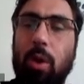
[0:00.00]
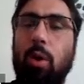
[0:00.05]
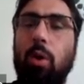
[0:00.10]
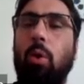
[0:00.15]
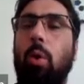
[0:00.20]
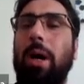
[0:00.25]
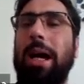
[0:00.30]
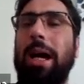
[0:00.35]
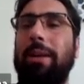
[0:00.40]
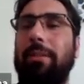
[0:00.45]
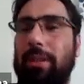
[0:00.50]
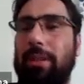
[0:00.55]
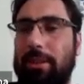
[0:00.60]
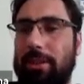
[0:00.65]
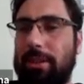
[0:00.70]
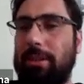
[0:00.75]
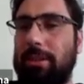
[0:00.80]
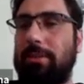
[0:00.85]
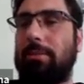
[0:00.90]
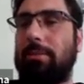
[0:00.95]

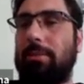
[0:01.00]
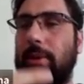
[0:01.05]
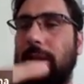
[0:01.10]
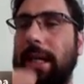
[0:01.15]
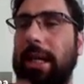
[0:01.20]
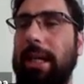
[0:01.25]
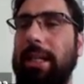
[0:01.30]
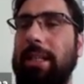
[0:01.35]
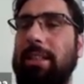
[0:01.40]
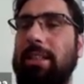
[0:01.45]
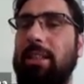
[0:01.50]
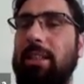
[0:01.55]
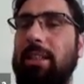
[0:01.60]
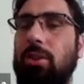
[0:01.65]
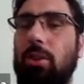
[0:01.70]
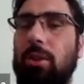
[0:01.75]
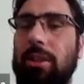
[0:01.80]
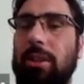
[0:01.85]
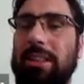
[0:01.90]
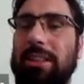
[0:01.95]
coherent, okay, easy to
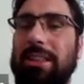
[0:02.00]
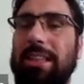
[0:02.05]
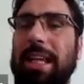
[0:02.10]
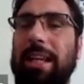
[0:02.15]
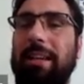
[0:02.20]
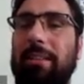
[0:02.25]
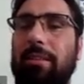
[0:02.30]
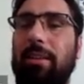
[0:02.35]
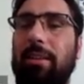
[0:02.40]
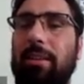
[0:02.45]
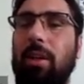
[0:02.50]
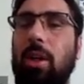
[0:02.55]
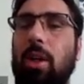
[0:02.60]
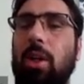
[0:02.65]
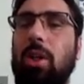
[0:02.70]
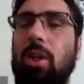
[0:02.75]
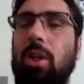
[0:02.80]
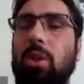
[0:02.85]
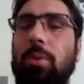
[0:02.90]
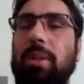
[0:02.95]
understand.
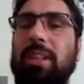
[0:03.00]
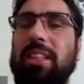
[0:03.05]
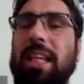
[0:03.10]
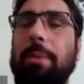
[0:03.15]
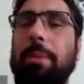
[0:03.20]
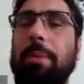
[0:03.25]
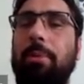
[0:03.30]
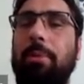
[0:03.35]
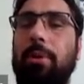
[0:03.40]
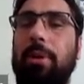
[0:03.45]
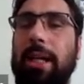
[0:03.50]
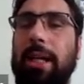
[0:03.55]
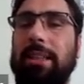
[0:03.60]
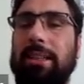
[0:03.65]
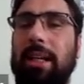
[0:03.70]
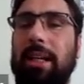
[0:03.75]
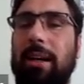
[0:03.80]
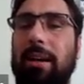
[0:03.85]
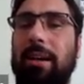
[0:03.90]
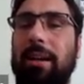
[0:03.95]
So we separate
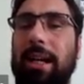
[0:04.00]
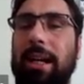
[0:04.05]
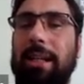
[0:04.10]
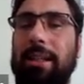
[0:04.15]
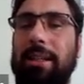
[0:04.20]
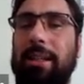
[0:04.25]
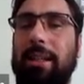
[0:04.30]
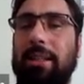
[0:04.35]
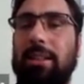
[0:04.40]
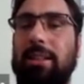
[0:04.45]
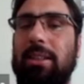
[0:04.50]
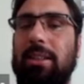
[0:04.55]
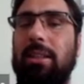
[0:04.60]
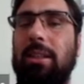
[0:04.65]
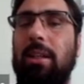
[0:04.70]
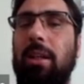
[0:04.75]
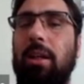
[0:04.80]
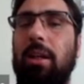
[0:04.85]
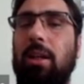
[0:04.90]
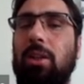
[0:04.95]
our ideas.
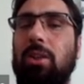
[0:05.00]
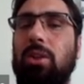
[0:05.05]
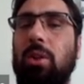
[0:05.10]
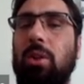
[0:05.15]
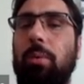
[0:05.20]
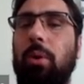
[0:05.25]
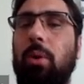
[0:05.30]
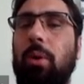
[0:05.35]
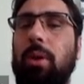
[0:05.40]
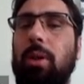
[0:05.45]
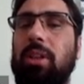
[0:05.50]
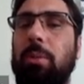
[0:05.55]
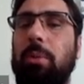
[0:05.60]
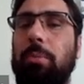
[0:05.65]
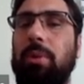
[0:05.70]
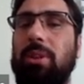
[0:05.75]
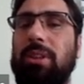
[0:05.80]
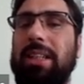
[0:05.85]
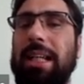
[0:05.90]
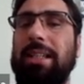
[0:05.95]
So we're going to
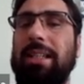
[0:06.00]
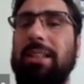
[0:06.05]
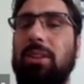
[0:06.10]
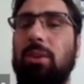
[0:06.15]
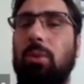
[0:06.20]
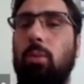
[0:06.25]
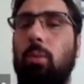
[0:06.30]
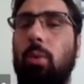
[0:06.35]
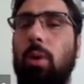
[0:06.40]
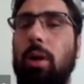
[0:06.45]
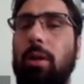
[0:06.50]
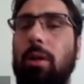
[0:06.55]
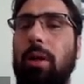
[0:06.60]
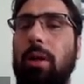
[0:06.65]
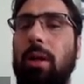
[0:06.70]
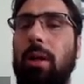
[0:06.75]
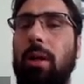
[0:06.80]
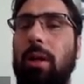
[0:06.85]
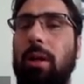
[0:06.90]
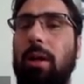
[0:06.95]
present one
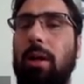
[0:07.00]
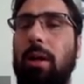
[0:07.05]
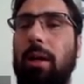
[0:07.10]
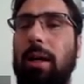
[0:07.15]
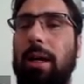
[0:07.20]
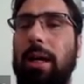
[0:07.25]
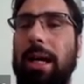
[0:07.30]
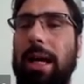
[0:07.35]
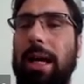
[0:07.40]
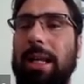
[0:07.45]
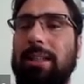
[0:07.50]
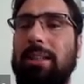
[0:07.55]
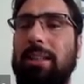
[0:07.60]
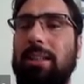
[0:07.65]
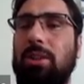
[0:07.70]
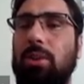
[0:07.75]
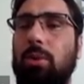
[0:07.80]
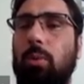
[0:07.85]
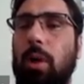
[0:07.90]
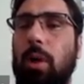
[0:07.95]
answer
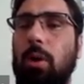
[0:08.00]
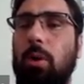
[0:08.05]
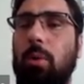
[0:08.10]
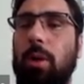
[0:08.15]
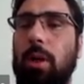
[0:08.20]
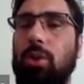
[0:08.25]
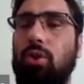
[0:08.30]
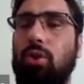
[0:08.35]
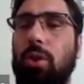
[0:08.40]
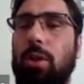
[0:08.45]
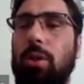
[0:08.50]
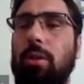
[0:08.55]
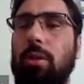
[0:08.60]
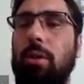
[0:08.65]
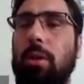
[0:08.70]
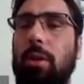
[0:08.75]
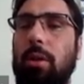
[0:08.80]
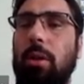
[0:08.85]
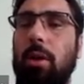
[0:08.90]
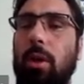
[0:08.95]
to one question
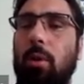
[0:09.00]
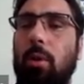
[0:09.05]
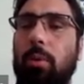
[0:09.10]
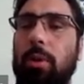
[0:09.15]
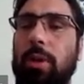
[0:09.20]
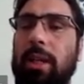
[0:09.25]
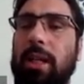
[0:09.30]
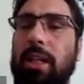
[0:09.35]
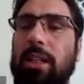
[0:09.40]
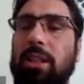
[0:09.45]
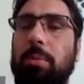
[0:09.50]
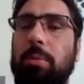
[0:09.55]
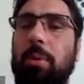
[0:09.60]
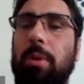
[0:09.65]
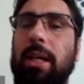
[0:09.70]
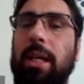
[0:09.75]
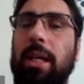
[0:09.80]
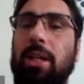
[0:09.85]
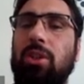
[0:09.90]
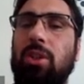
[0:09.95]
with an
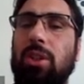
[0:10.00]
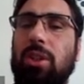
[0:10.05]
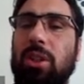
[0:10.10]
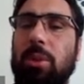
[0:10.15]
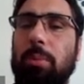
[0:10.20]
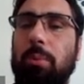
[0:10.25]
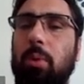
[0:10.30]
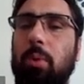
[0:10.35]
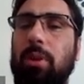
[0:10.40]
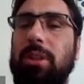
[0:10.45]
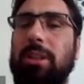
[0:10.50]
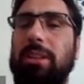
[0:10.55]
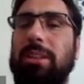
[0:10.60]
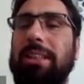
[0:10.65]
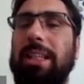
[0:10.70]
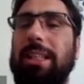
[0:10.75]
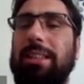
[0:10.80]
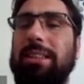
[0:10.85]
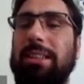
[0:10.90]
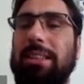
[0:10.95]
explanation, supporting
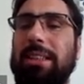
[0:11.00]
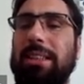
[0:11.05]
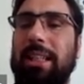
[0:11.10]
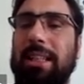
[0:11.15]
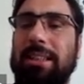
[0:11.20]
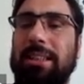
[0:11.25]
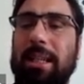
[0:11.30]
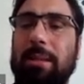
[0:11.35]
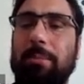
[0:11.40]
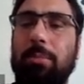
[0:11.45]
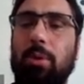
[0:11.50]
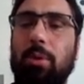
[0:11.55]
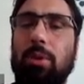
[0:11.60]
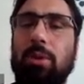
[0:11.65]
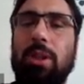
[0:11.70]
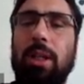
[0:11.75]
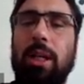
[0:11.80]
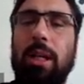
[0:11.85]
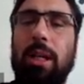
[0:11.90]
sentences and examples,